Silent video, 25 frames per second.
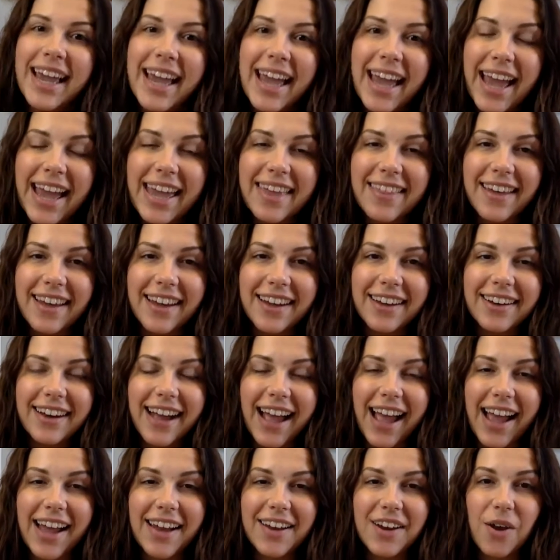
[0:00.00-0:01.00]
Hey there,
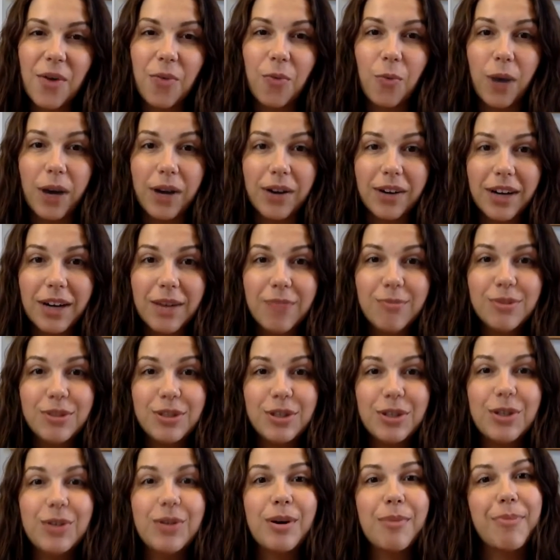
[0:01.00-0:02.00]
and welcome
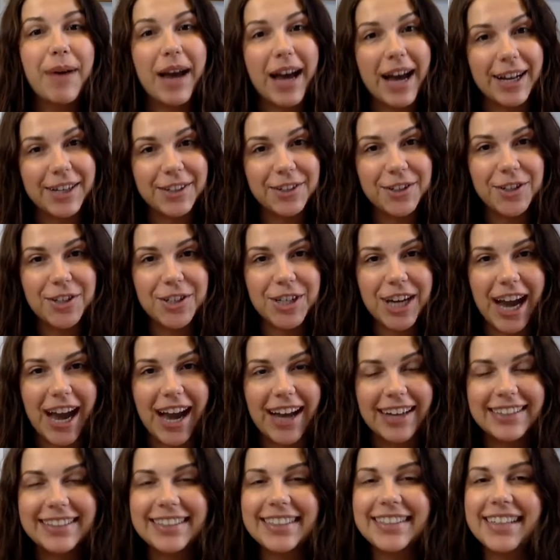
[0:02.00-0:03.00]
to Patch Chat.
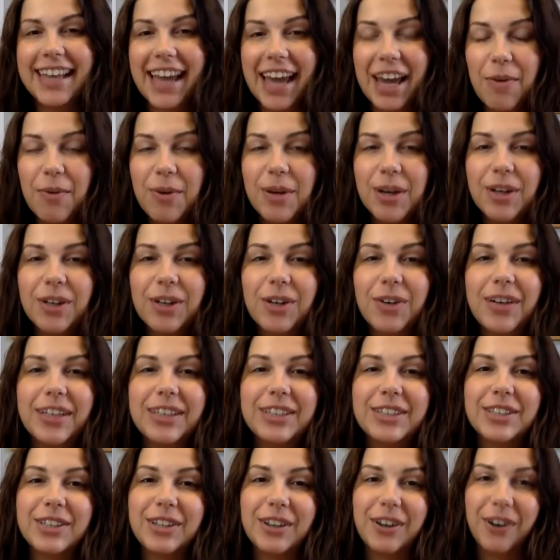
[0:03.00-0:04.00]
Today we are going to
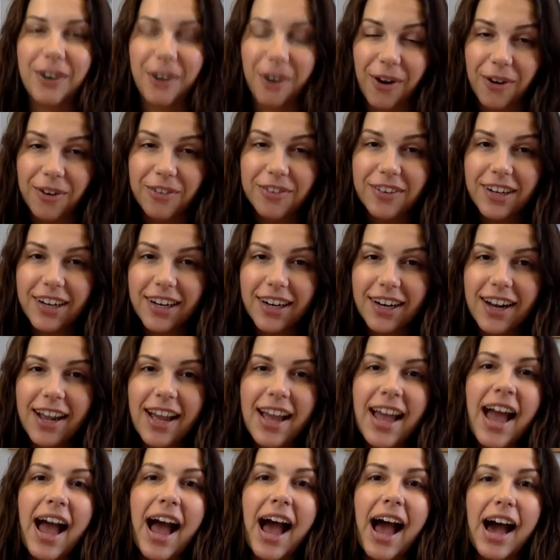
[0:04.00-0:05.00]
go over
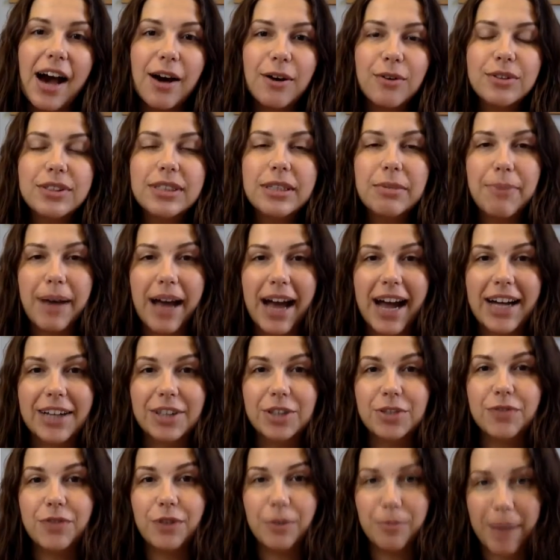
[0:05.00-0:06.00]
how to patch
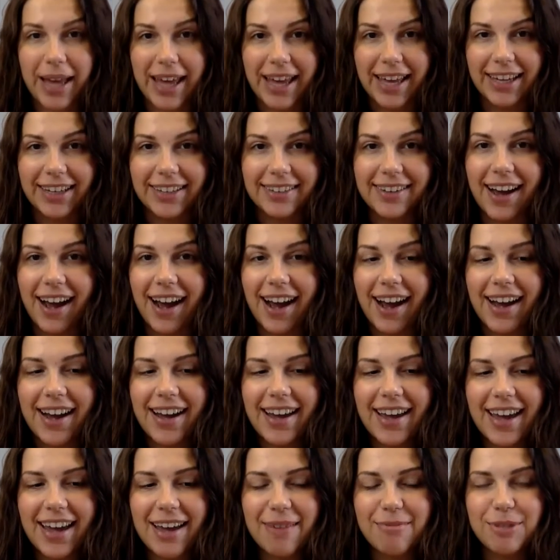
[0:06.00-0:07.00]
for pain. I
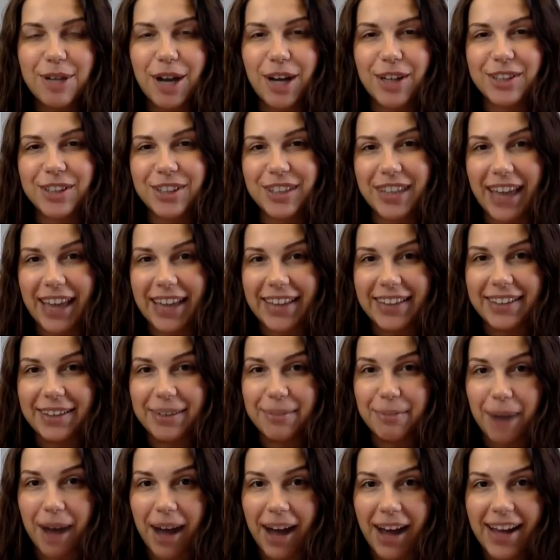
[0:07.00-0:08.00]
am Dr. Kayla
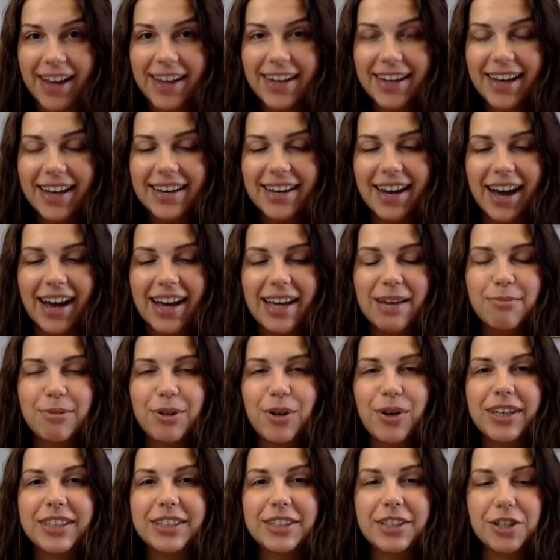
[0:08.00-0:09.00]
Abeid, and I am
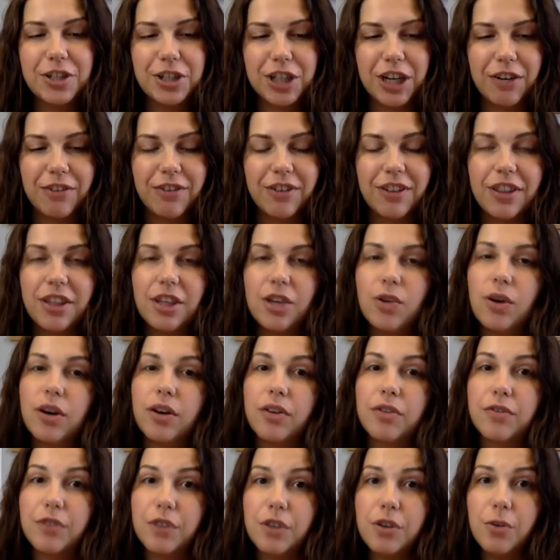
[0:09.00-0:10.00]
going to share with you a
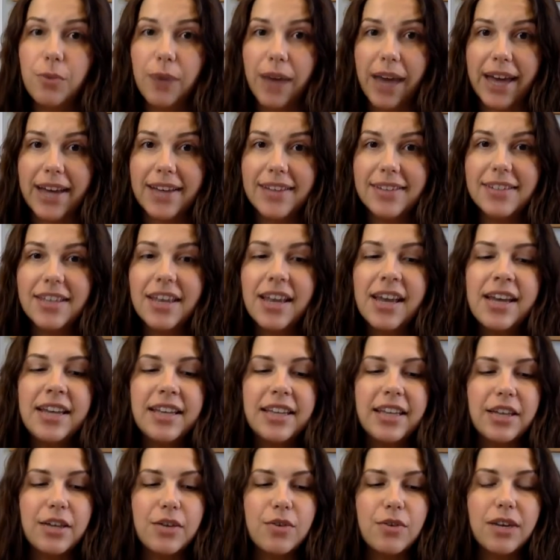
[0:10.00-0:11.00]
few ways
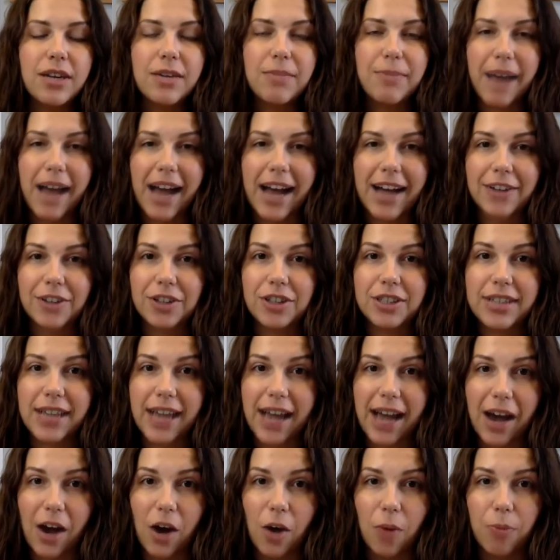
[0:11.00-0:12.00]
that you could patch to
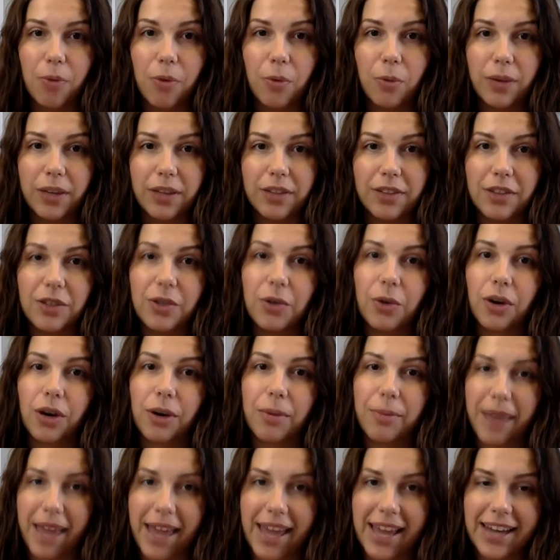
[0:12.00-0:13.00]
help with your
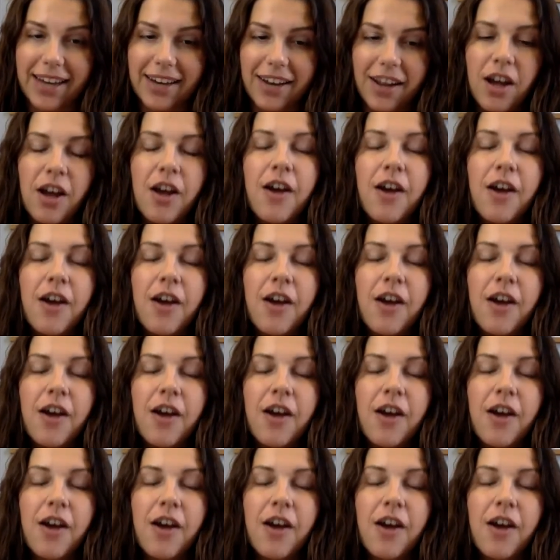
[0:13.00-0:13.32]
pain.